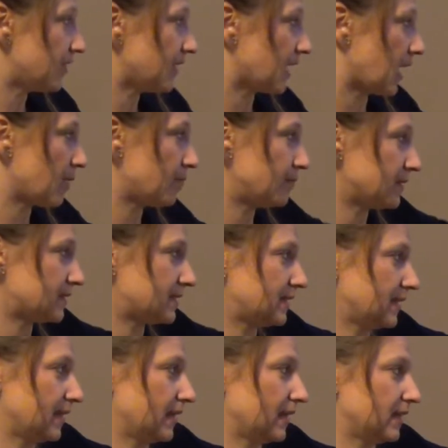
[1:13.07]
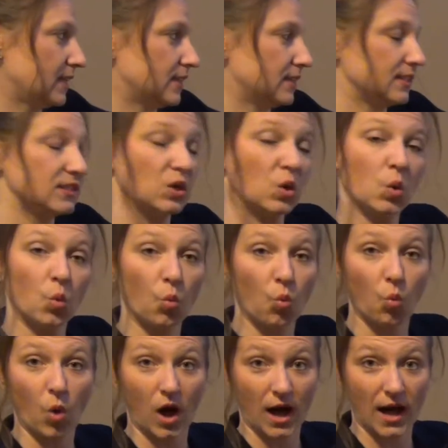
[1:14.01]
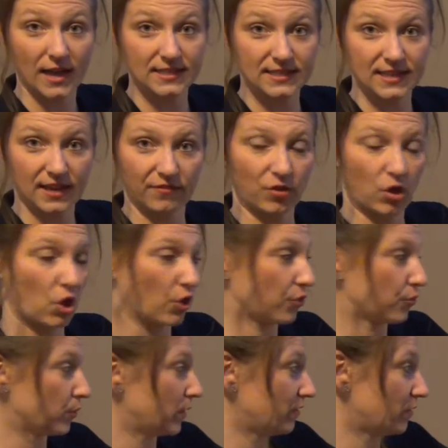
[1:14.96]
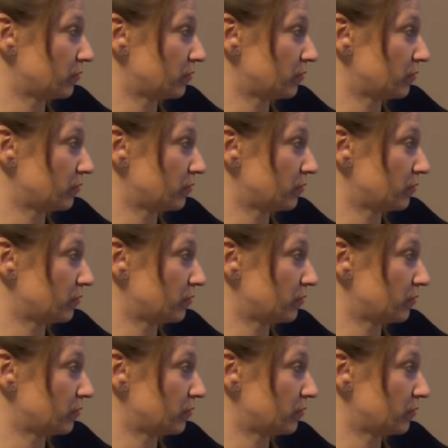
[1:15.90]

thing I'm missing is y to have all three of